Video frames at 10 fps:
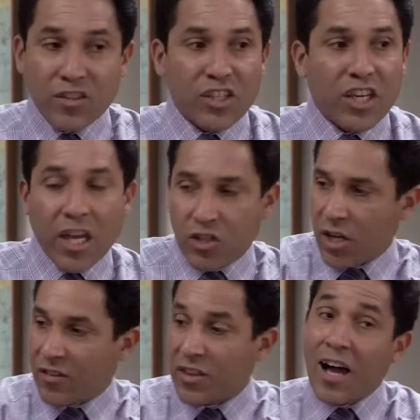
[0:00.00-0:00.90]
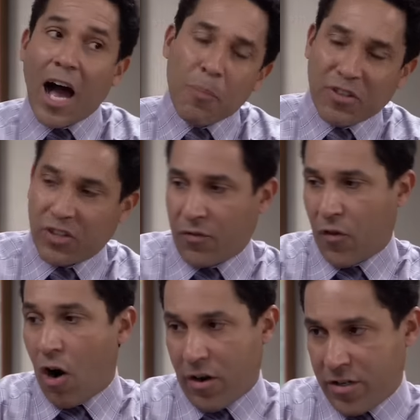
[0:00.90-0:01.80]
It's kitsch. It's the opposite of
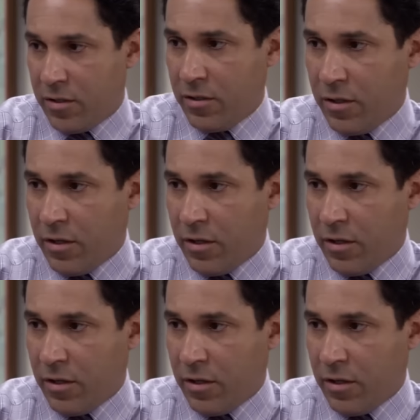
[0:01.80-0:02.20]
art.